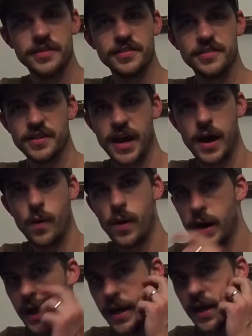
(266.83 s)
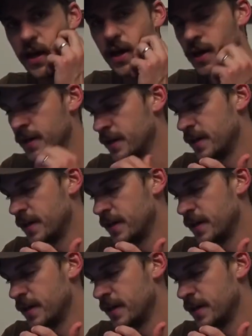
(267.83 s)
This is how I uh,